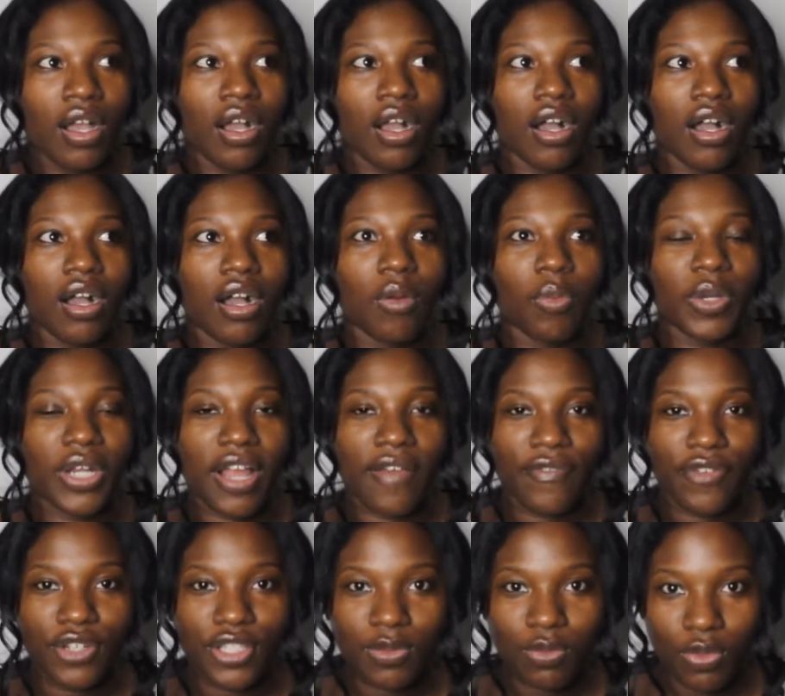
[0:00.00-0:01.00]
When I
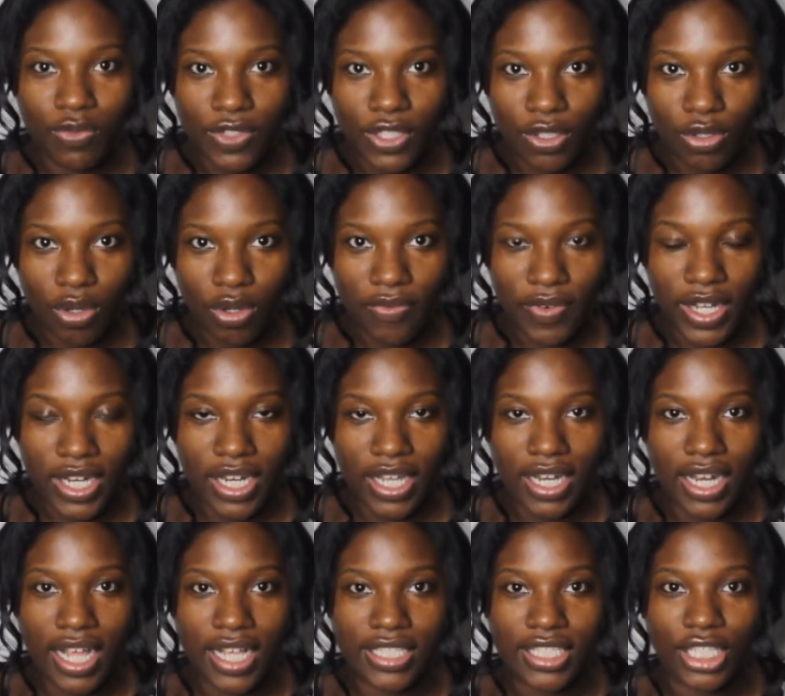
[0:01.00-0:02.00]
first moved to North
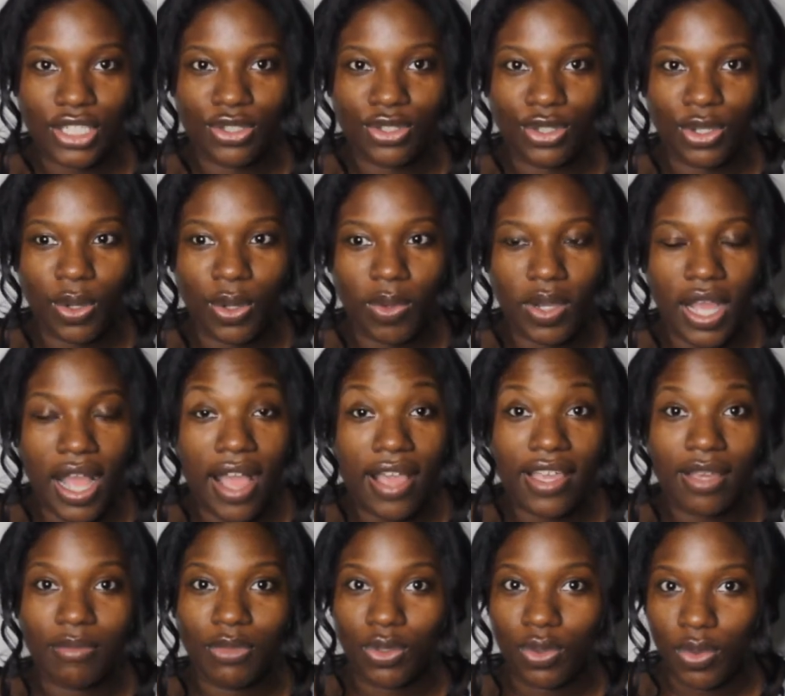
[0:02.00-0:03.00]
Carolina, I said, you know what, I
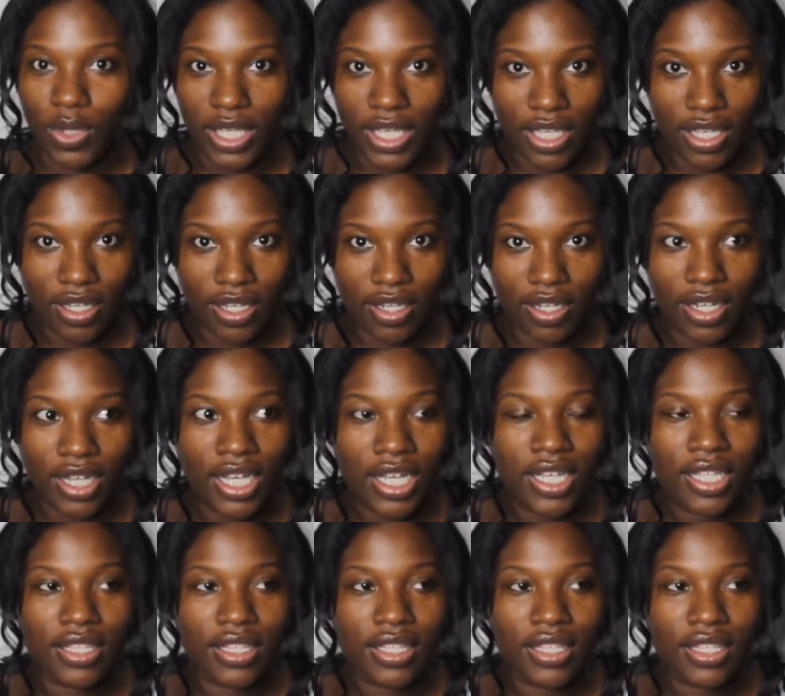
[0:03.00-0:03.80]
am new here.